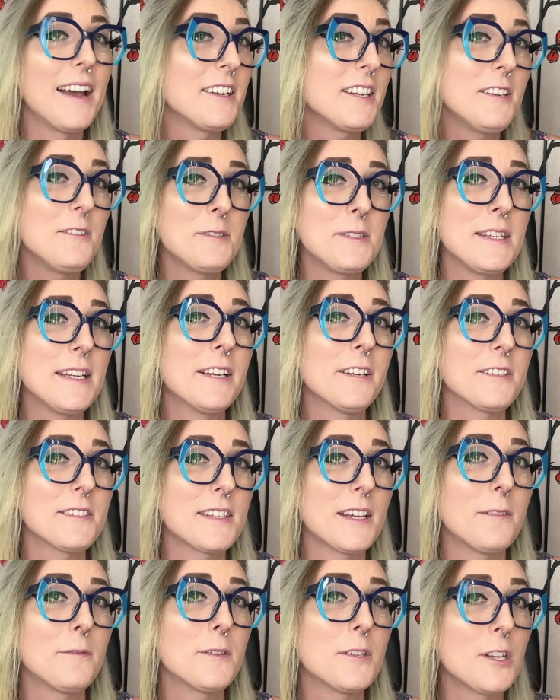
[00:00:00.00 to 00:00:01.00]
How do you see
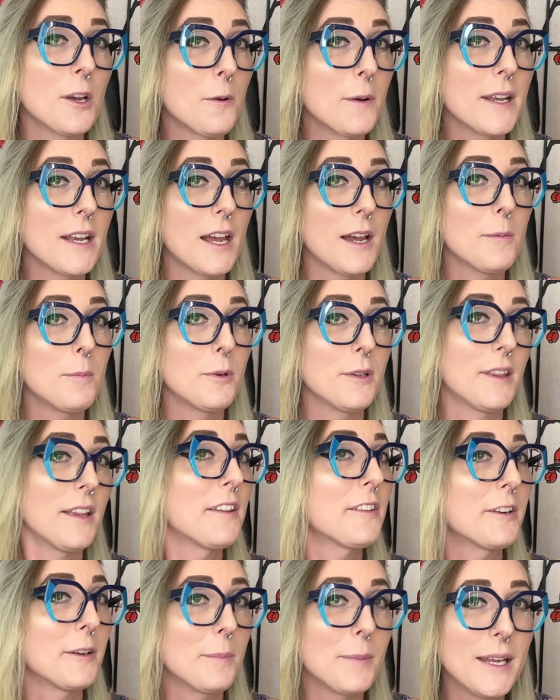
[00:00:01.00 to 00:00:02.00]
yourself showing up with other